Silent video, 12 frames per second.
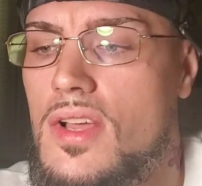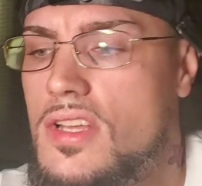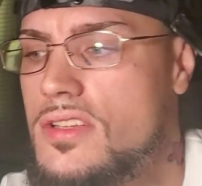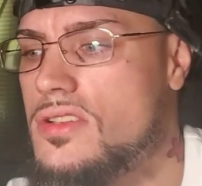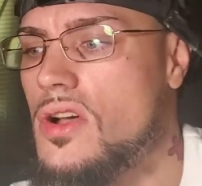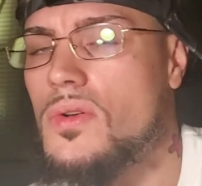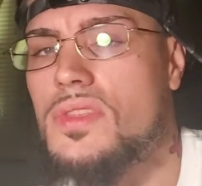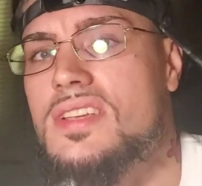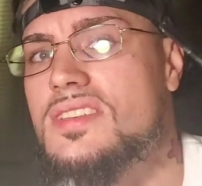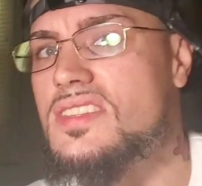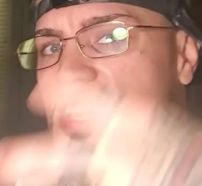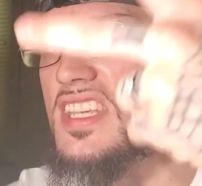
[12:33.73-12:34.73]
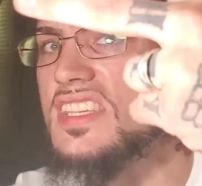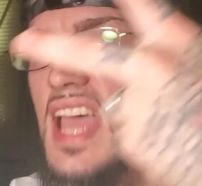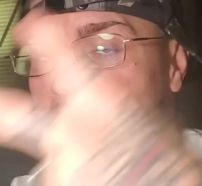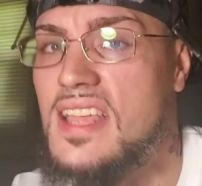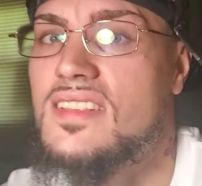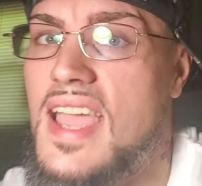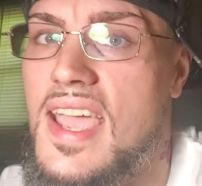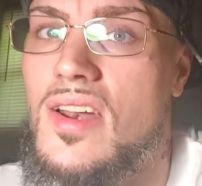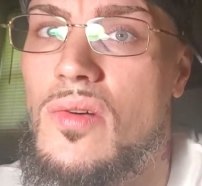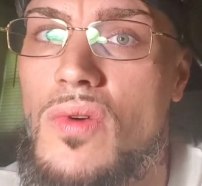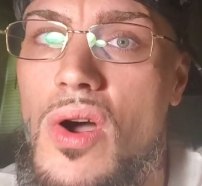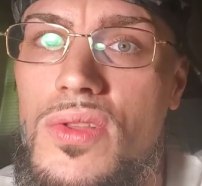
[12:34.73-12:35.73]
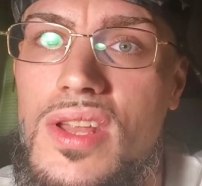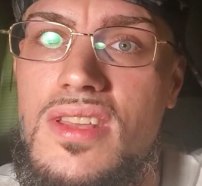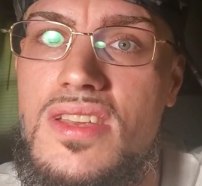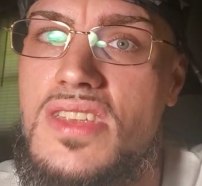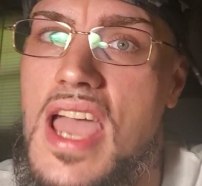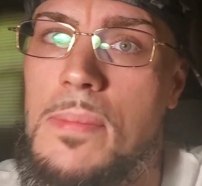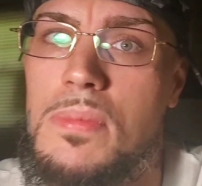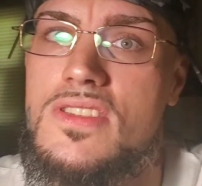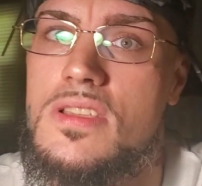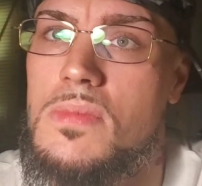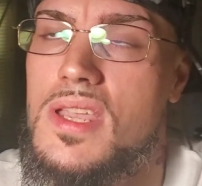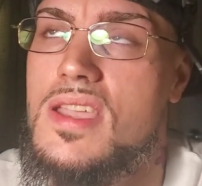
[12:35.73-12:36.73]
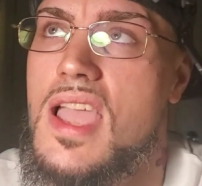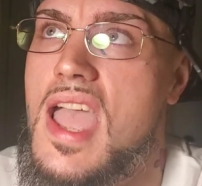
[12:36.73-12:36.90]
So this is the second day in a row that this happened to me,